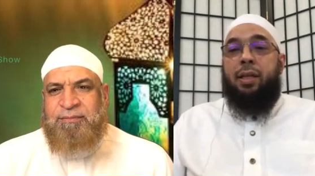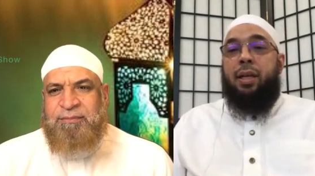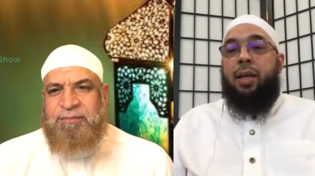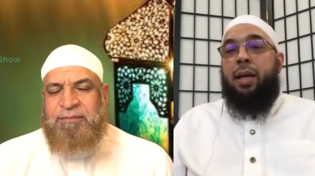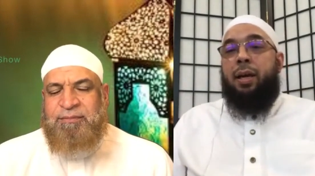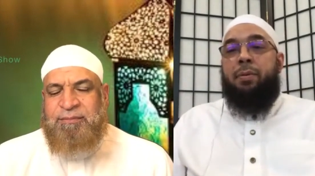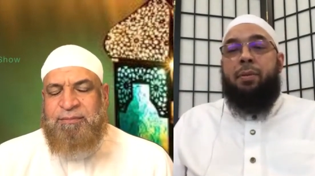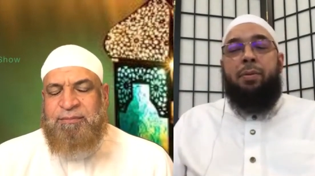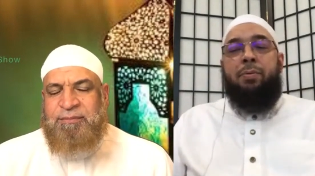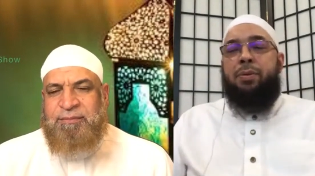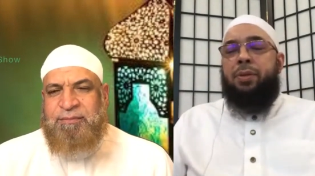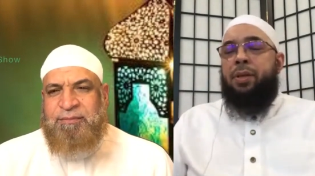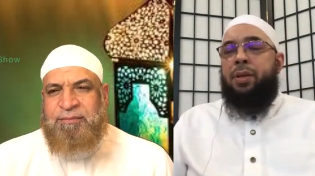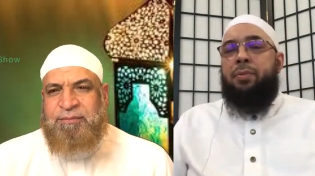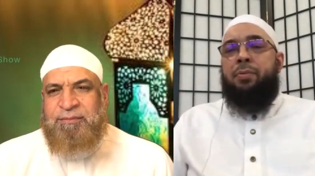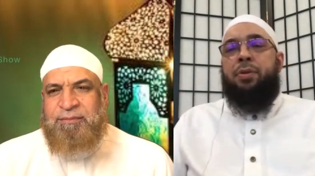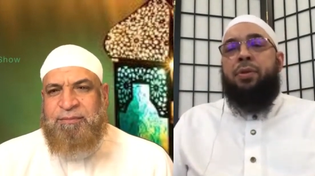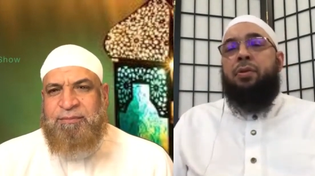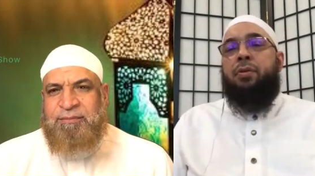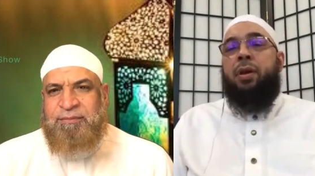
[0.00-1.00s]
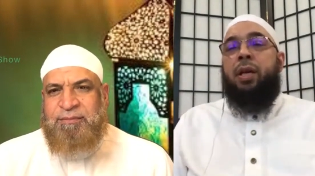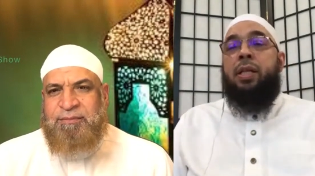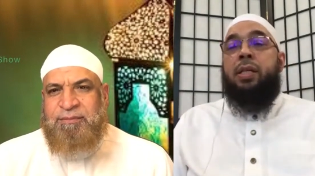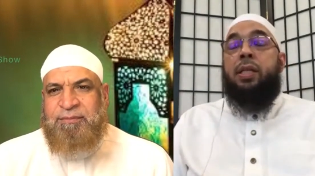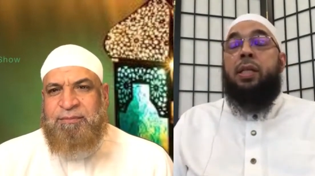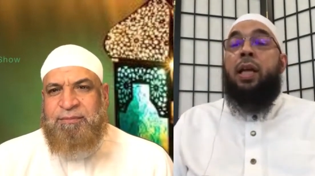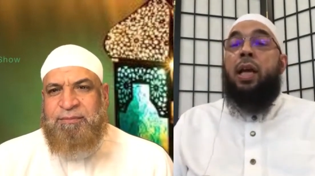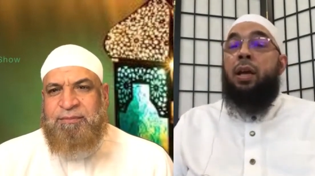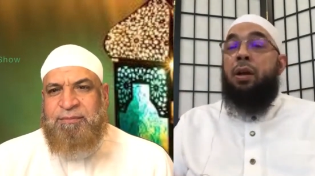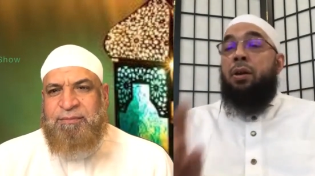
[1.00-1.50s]
Speaker 1: And I mean, it was it was
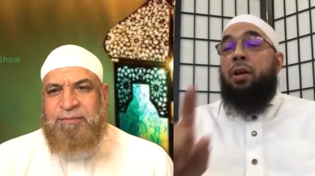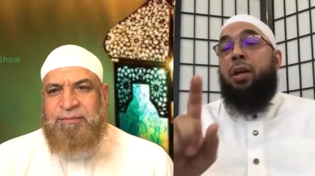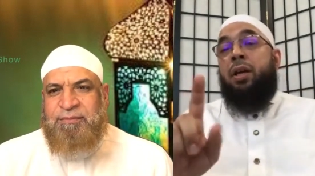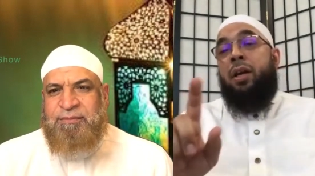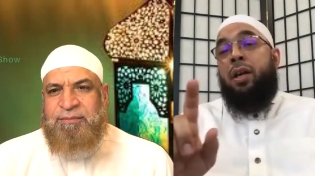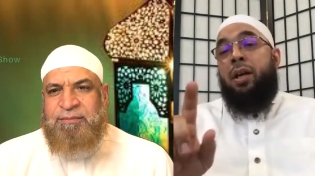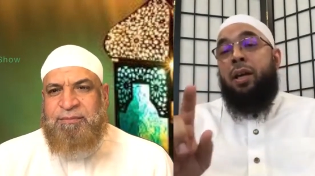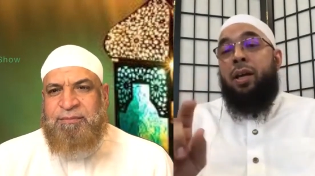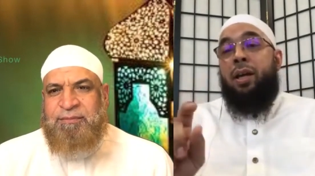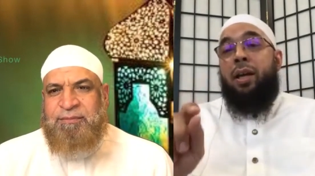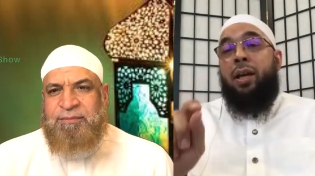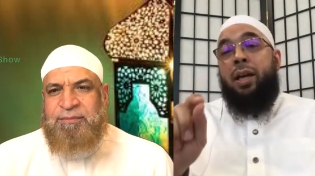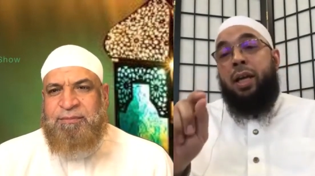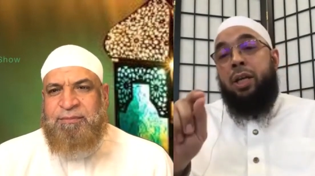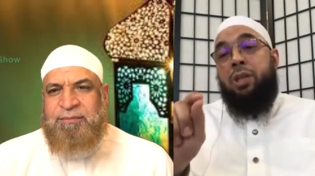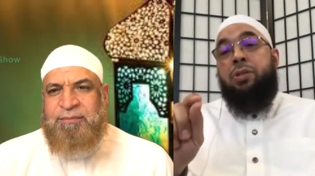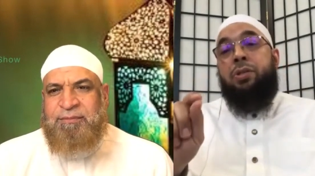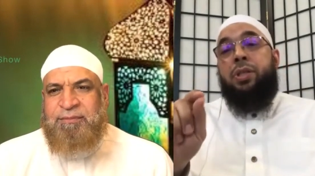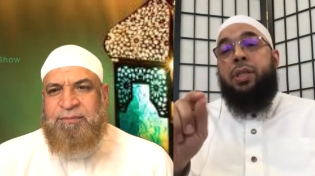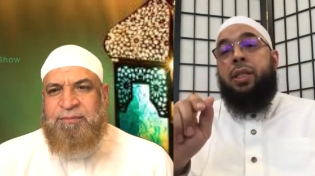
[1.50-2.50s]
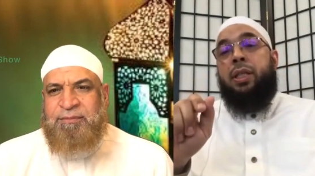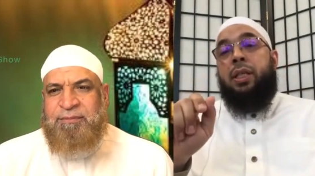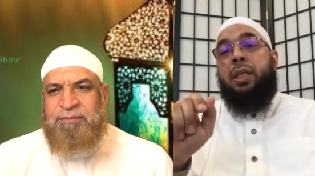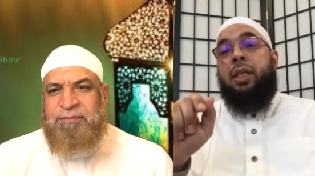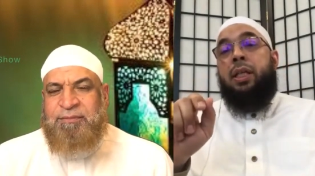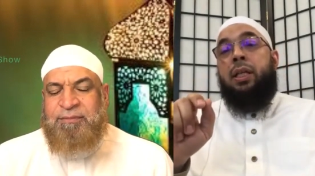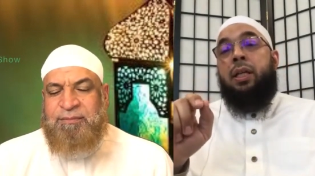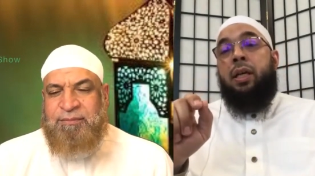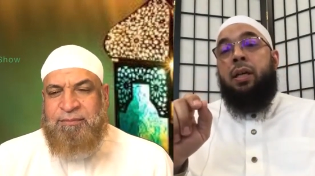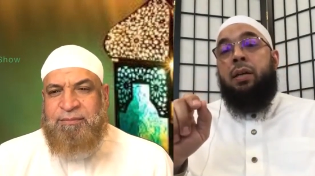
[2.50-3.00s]
crazy. Now,
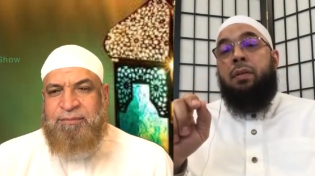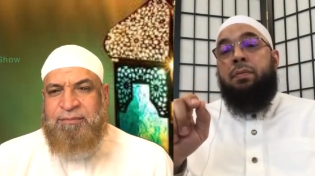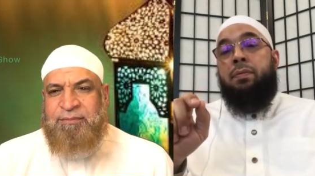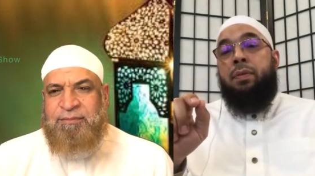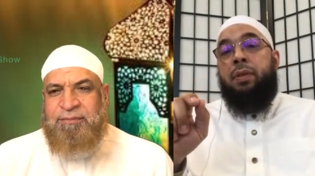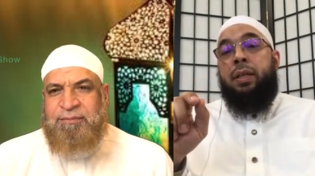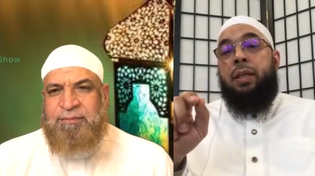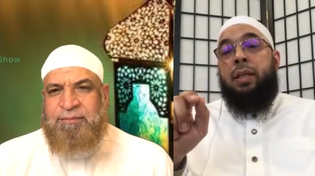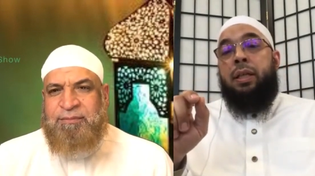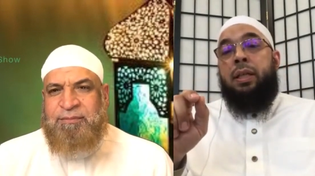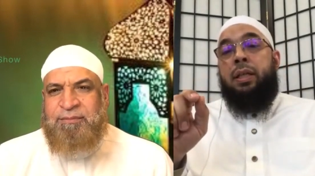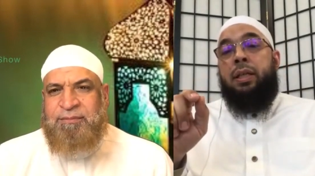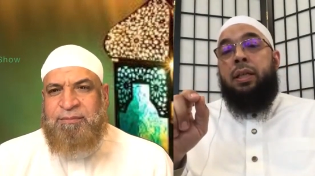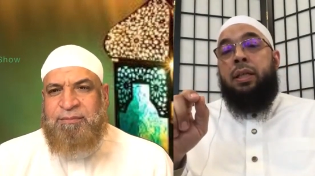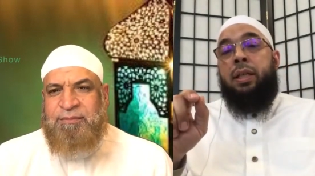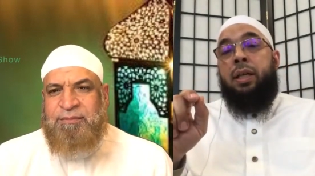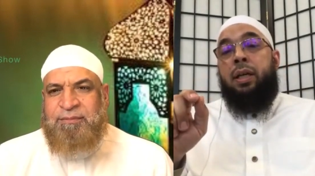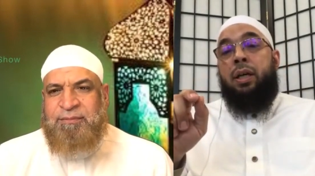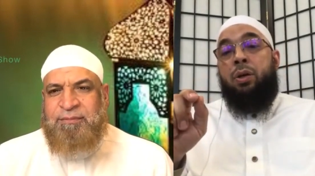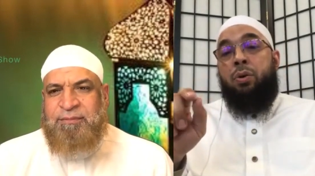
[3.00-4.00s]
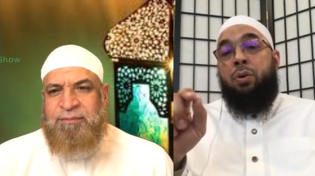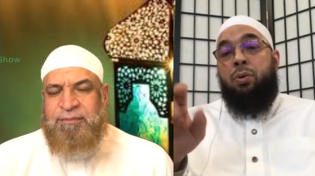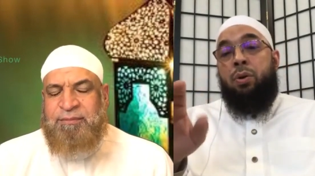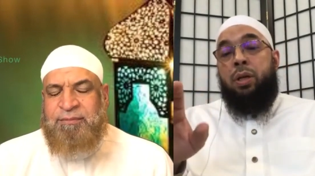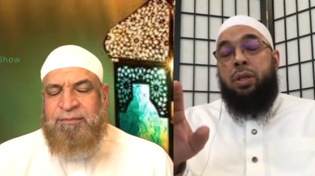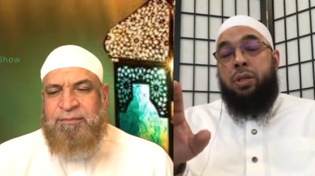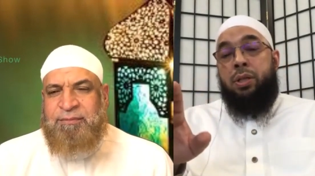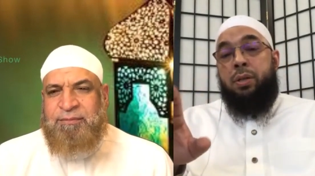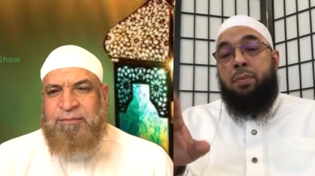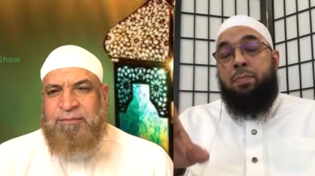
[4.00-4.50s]
interestingly enough,
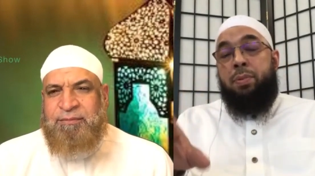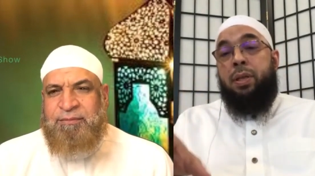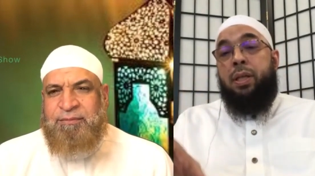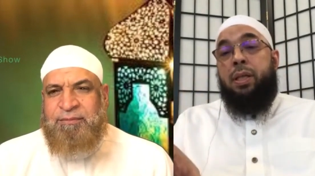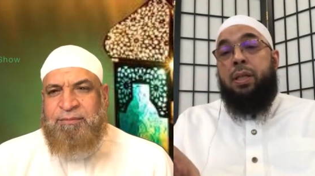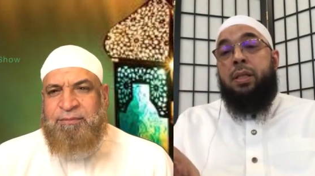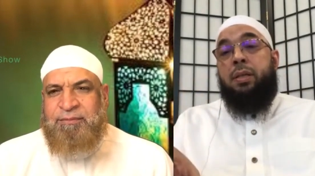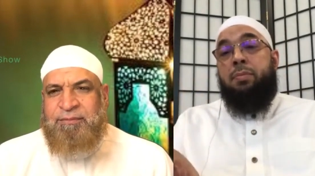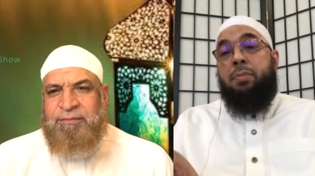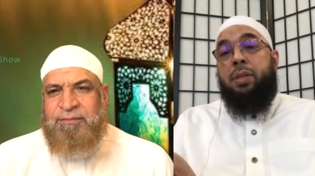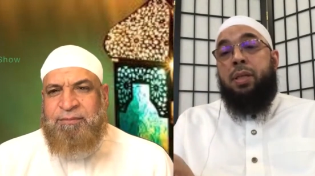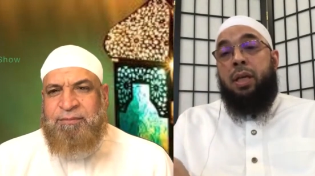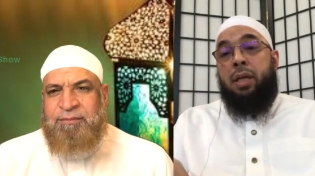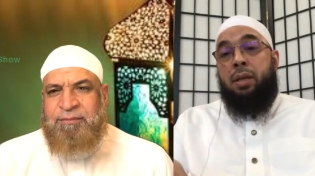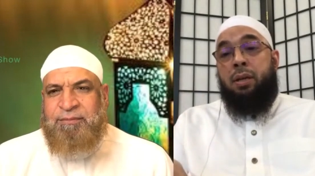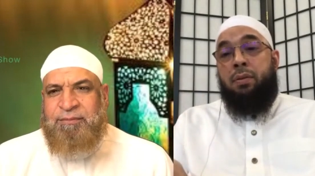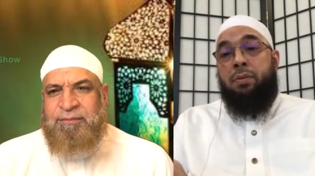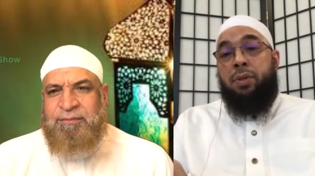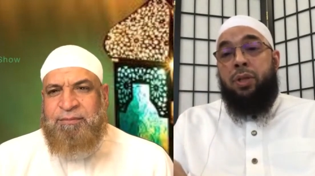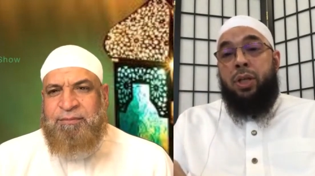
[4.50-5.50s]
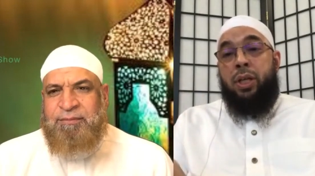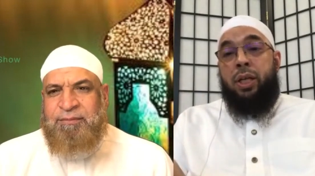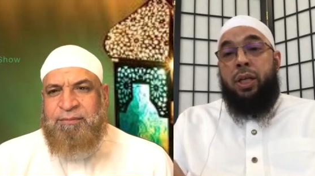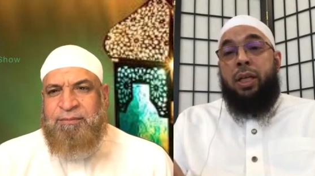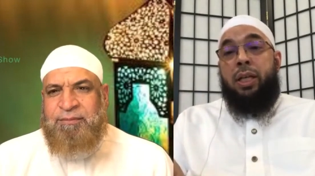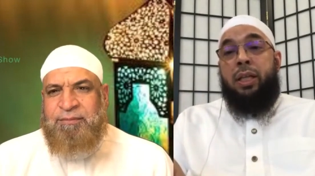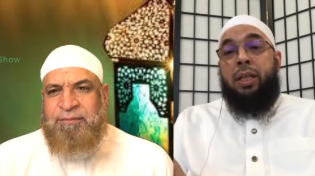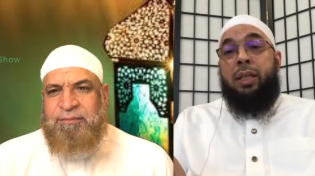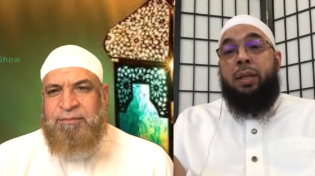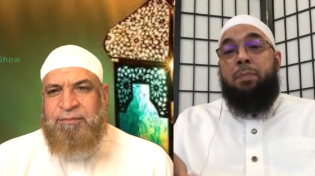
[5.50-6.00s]
according to the police themselves,
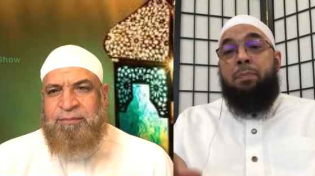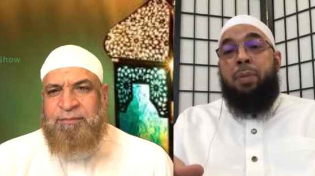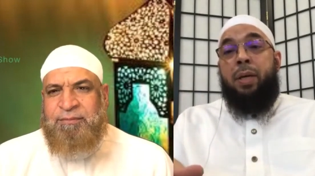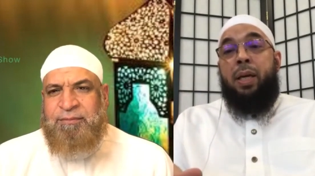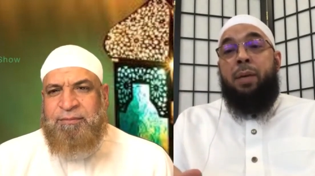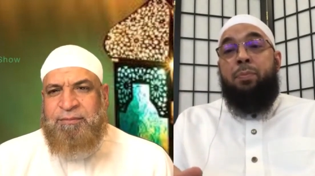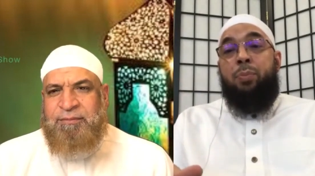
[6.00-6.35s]
the